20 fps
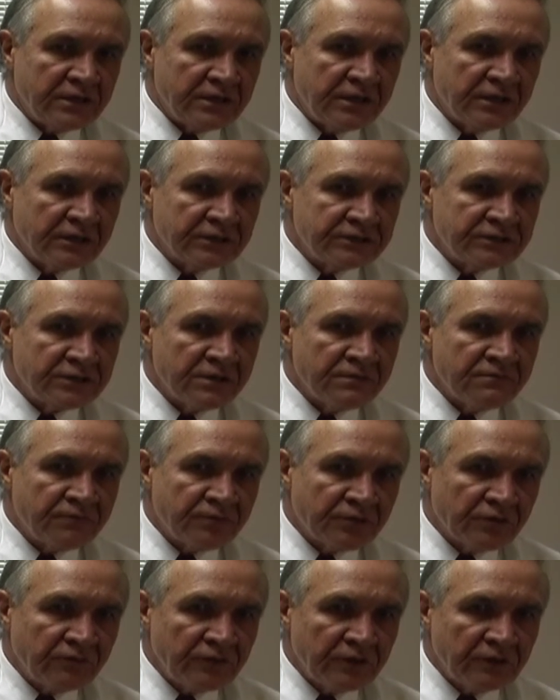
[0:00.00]
is
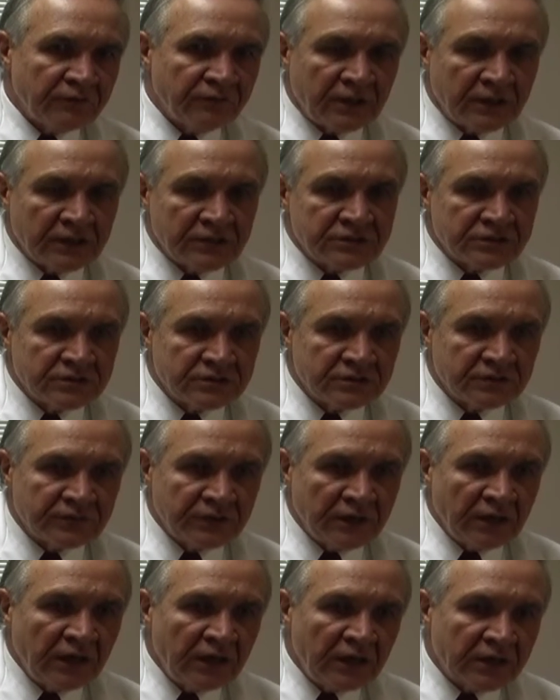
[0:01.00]
improving function of
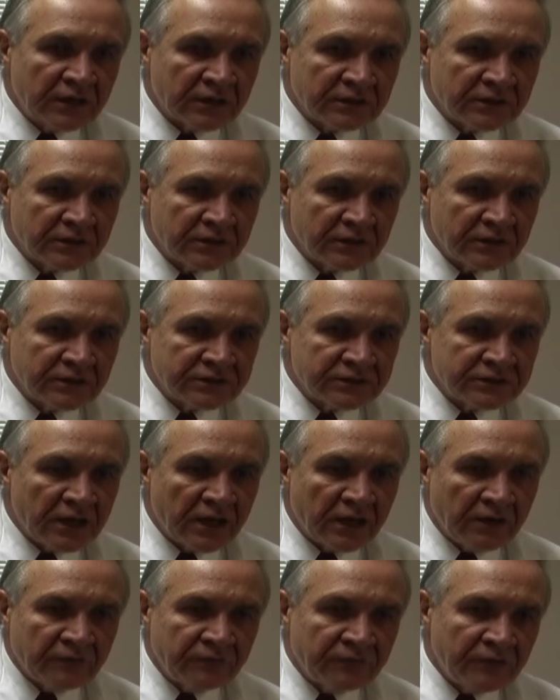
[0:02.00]
the heart
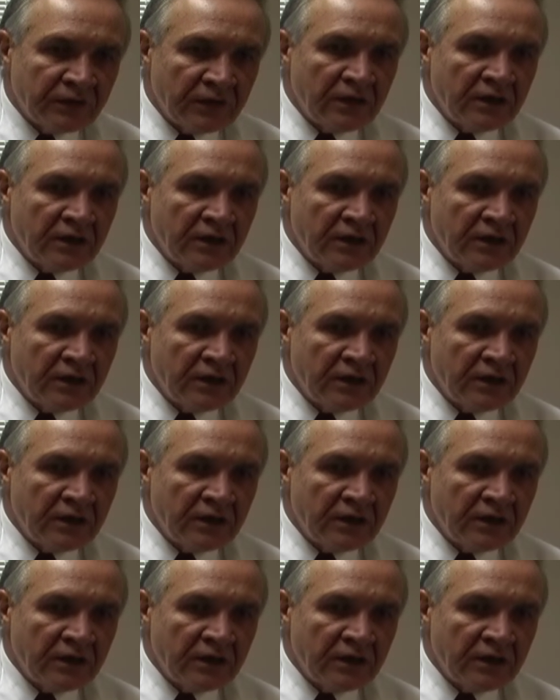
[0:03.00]
itself.